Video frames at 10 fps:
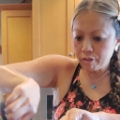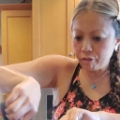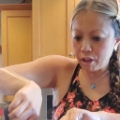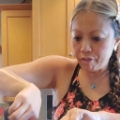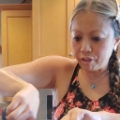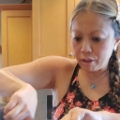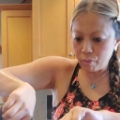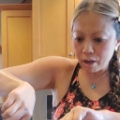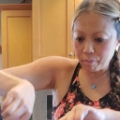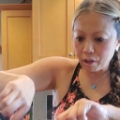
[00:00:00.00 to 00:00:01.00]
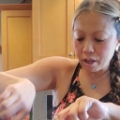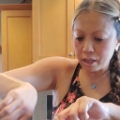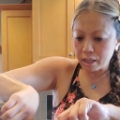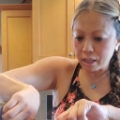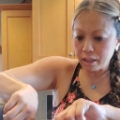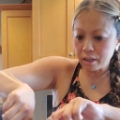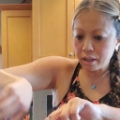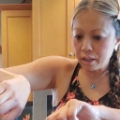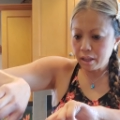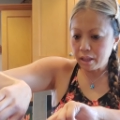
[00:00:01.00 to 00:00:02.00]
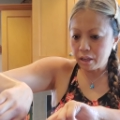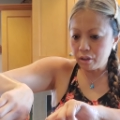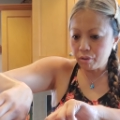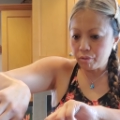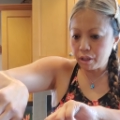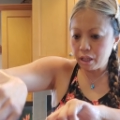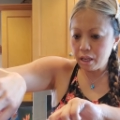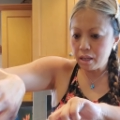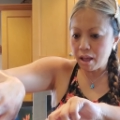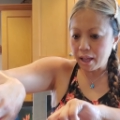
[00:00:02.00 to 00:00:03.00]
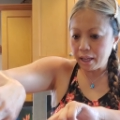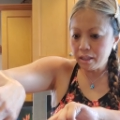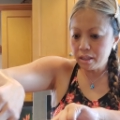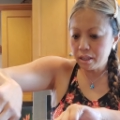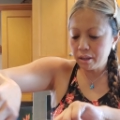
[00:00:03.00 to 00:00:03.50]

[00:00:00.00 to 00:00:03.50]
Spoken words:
fluffy when I'm cutting it. They look really light.